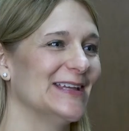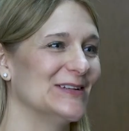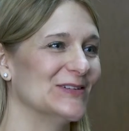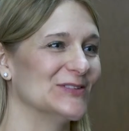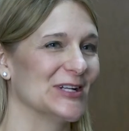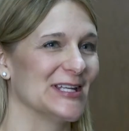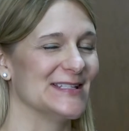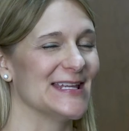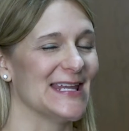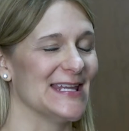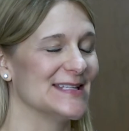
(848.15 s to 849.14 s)
you know, learning
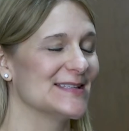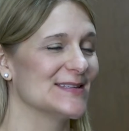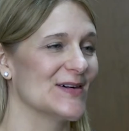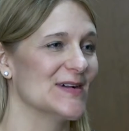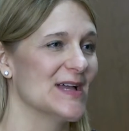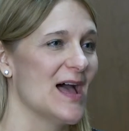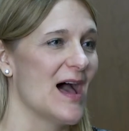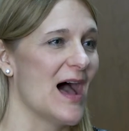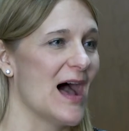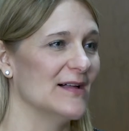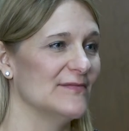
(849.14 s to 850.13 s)
to eat. So
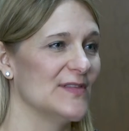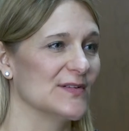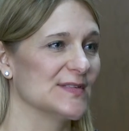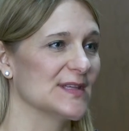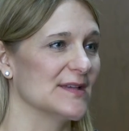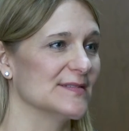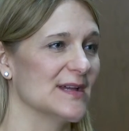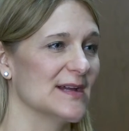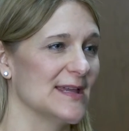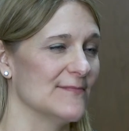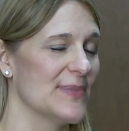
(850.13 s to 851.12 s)
all of those skills
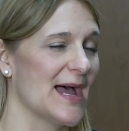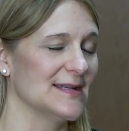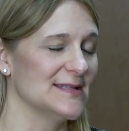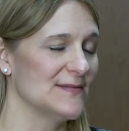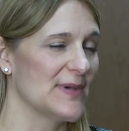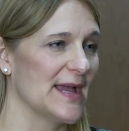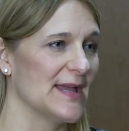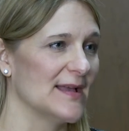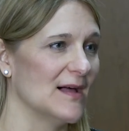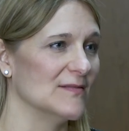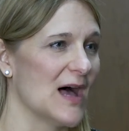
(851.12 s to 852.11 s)
are impacted
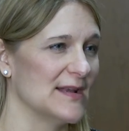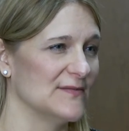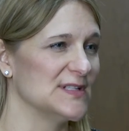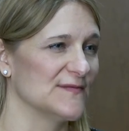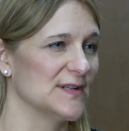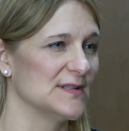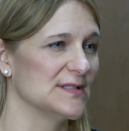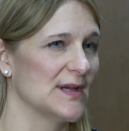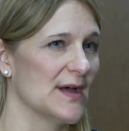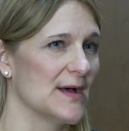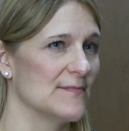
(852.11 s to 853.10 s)
by a lot of different
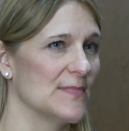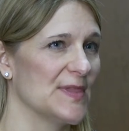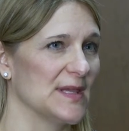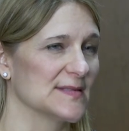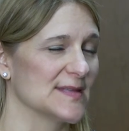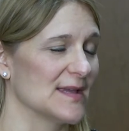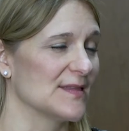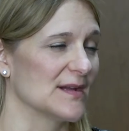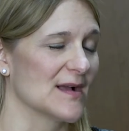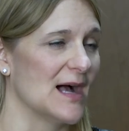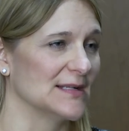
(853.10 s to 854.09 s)
um, things like
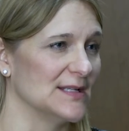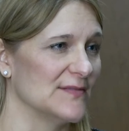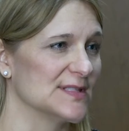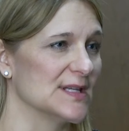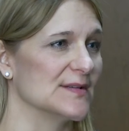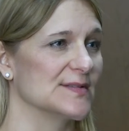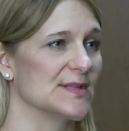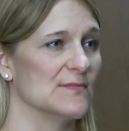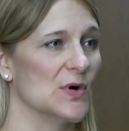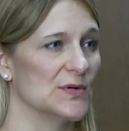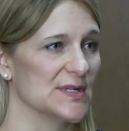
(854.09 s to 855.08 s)
their cognitive skills, their
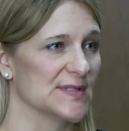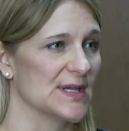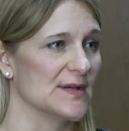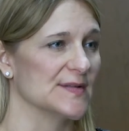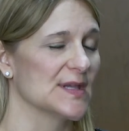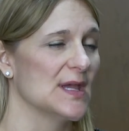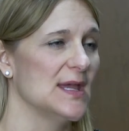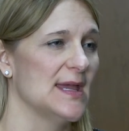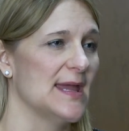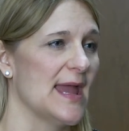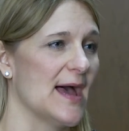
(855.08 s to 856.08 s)
motor skills,
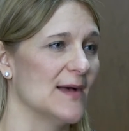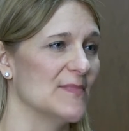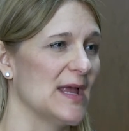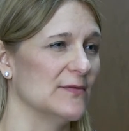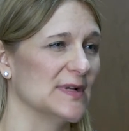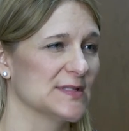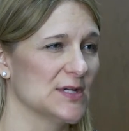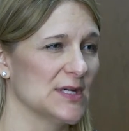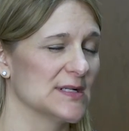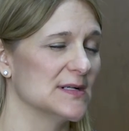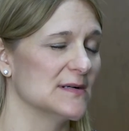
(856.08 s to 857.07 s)
um, and what's
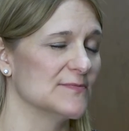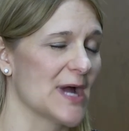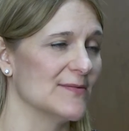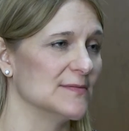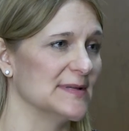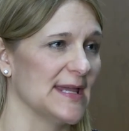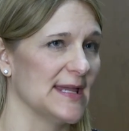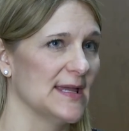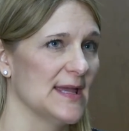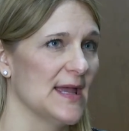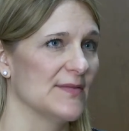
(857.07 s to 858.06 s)
critical, probably
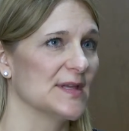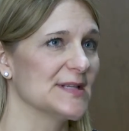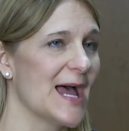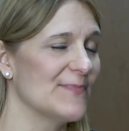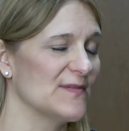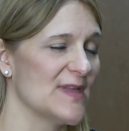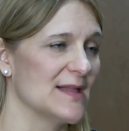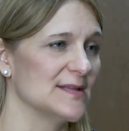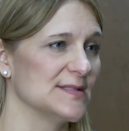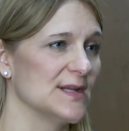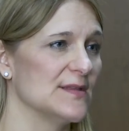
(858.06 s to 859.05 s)
the top of that
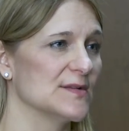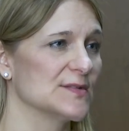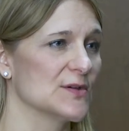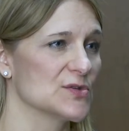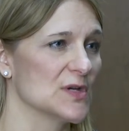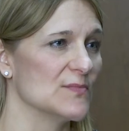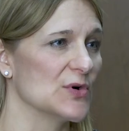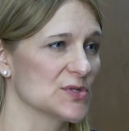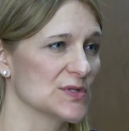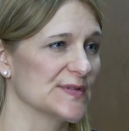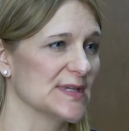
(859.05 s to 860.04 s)
list, are their social
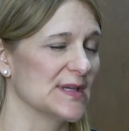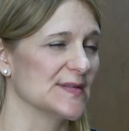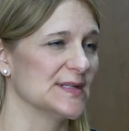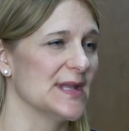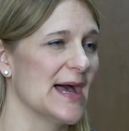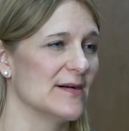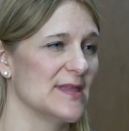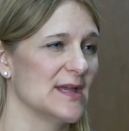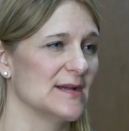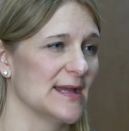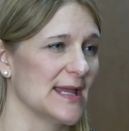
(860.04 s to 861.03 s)
emotional skills and how
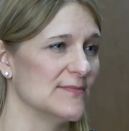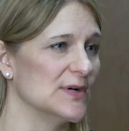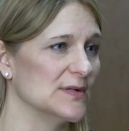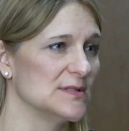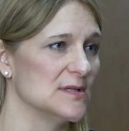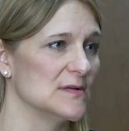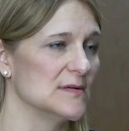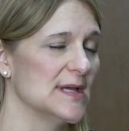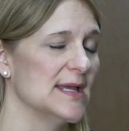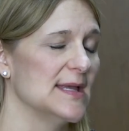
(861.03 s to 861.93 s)
they are able to